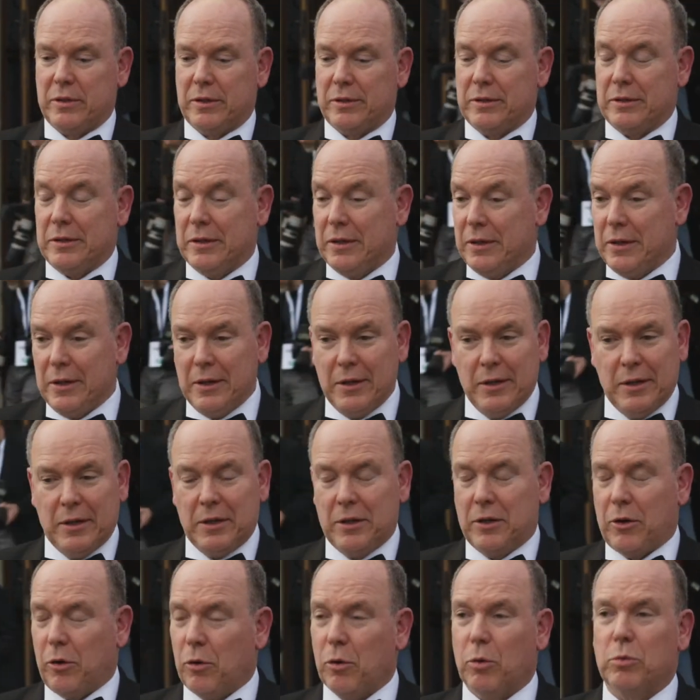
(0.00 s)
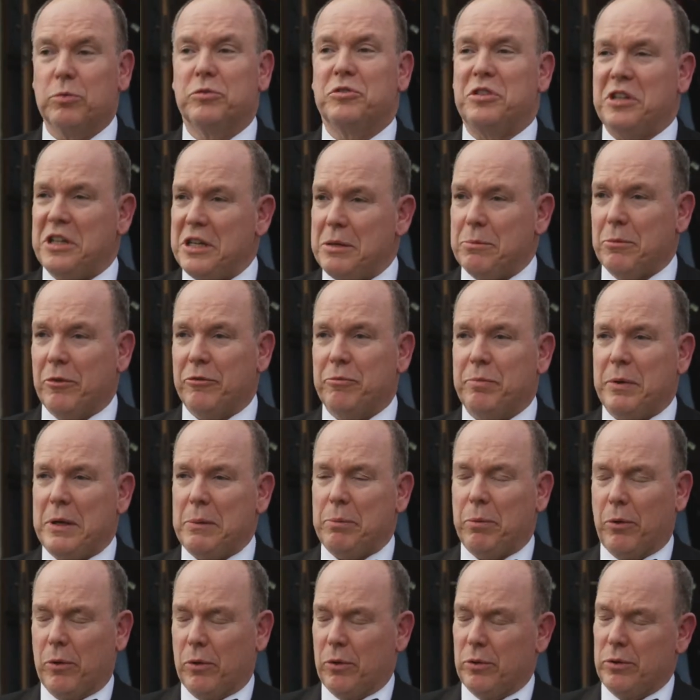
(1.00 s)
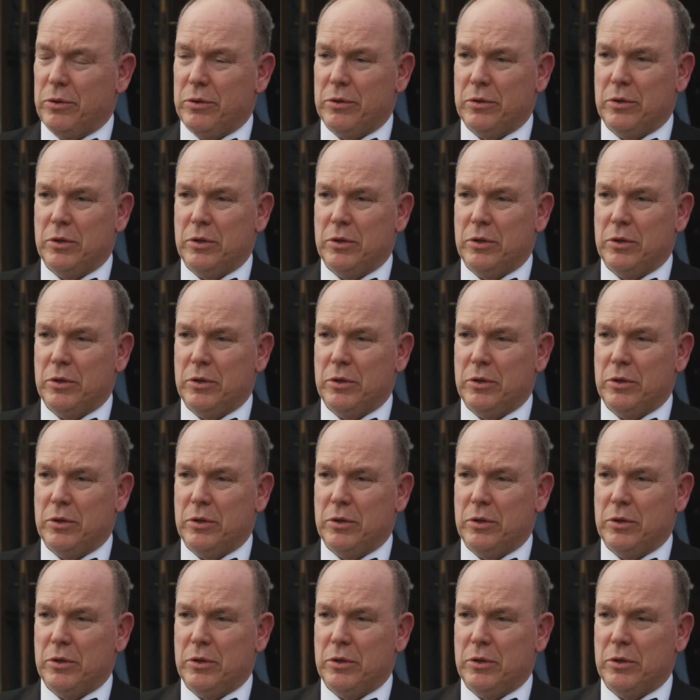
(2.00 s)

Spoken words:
a whole team of people